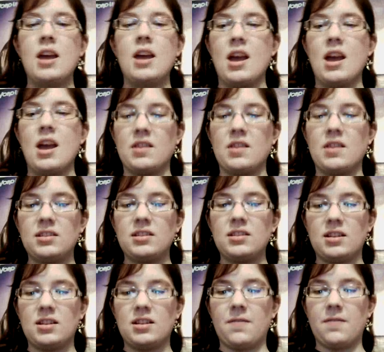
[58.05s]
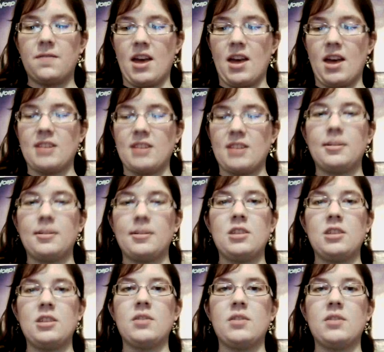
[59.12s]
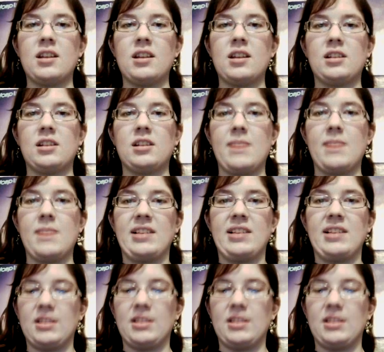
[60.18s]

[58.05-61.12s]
And this is the stuff that I typically use on a daily basis.